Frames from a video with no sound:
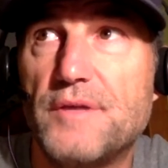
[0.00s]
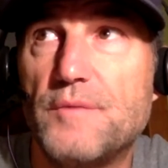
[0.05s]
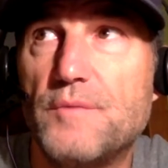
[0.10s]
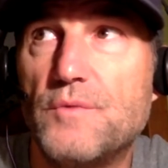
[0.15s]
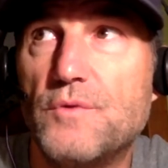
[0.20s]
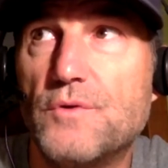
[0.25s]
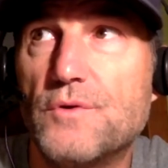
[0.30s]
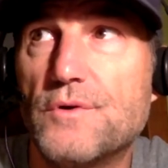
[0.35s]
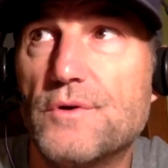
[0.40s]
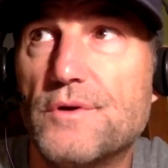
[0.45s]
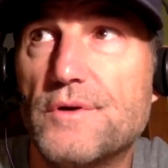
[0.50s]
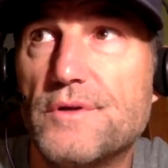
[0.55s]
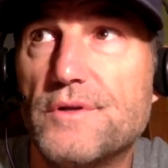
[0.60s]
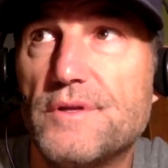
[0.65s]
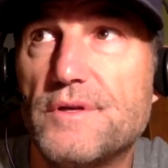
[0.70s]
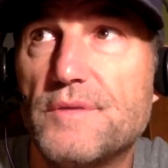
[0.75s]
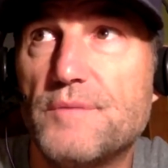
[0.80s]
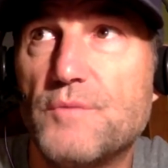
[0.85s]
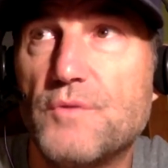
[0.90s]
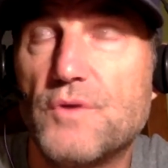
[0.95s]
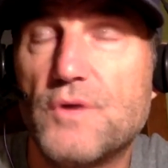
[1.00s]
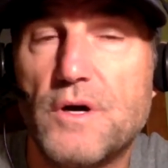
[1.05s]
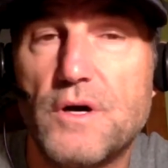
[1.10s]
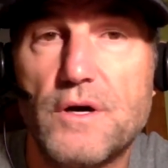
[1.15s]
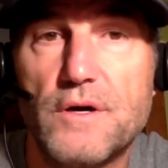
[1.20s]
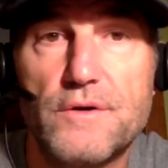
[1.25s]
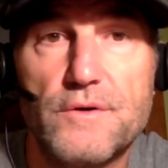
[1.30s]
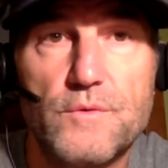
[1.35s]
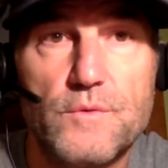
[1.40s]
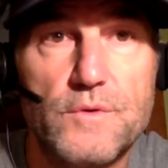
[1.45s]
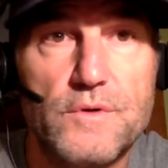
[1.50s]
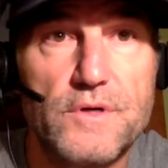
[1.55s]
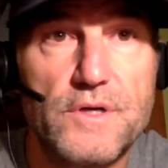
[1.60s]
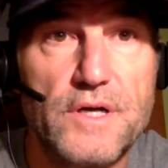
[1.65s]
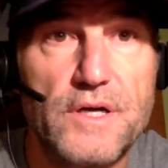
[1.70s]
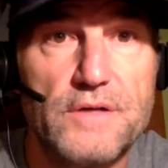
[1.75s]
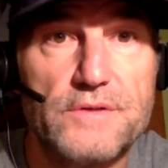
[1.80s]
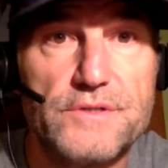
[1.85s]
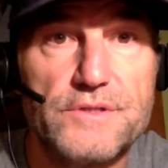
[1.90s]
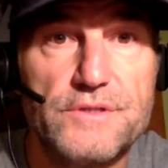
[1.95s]
The more harder
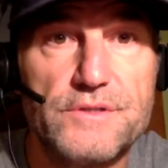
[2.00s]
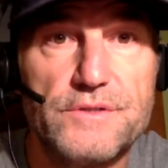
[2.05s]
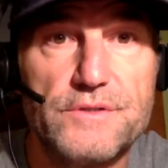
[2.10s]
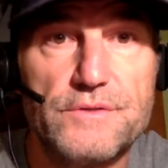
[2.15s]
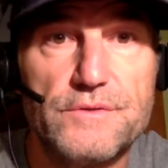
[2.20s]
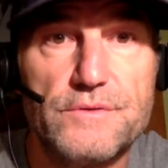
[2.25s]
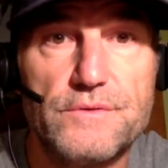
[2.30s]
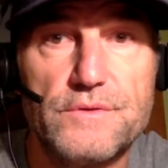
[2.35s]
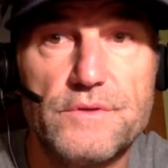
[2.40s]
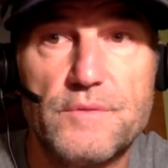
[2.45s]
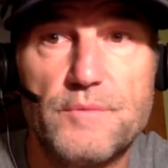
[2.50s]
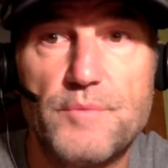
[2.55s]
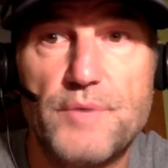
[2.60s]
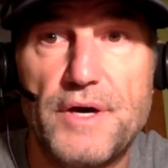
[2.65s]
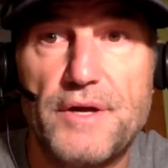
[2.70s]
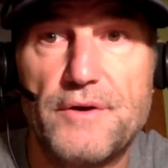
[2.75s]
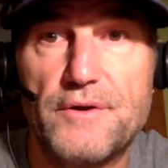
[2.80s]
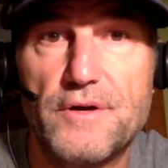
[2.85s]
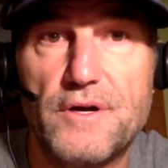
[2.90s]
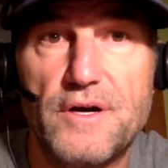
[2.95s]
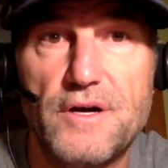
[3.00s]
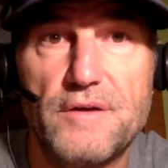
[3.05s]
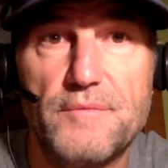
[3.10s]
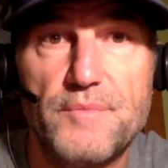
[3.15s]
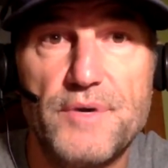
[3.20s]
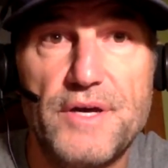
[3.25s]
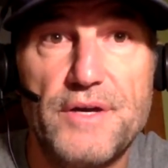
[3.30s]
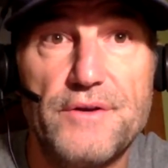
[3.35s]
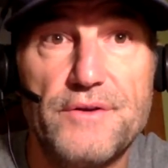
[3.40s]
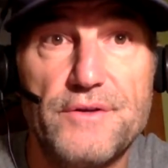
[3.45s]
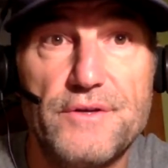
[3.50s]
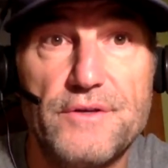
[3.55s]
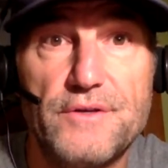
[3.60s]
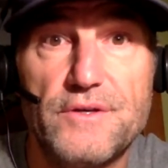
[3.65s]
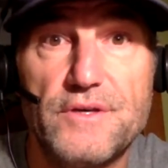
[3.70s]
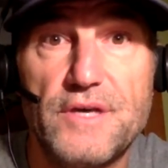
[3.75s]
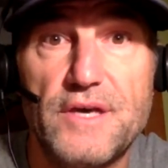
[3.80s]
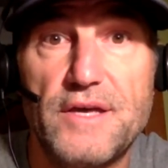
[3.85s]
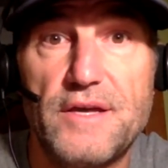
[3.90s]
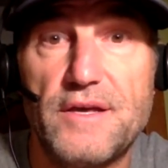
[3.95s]
workouts you do, the better you
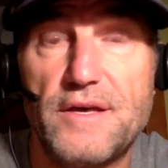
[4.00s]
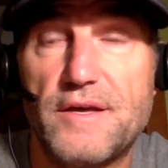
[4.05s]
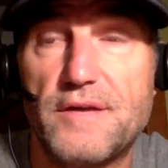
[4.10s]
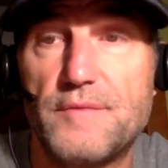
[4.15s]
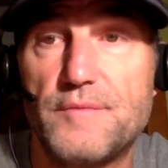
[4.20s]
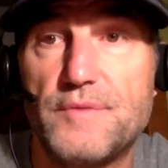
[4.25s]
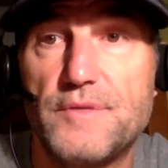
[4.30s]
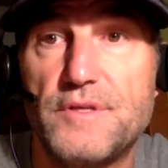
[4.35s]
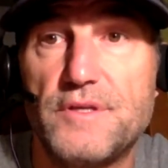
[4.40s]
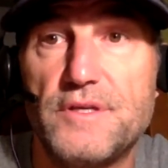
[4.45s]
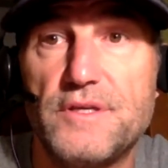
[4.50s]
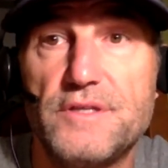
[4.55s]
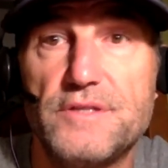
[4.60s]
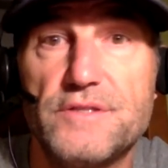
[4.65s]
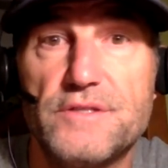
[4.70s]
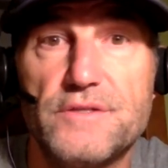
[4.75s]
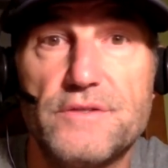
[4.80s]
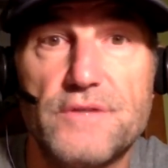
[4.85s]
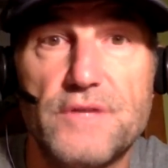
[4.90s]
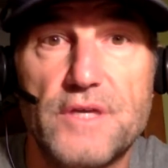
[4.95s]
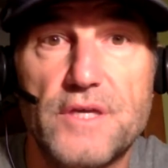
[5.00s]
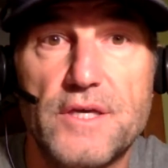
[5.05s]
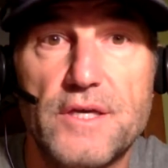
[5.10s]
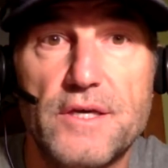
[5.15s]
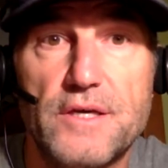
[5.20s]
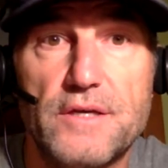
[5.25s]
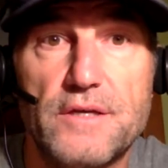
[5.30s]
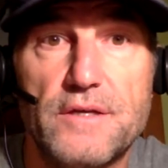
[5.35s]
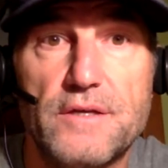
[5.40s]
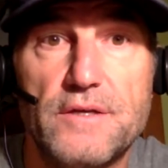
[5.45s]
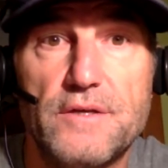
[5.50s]
get at them, and the easier they get.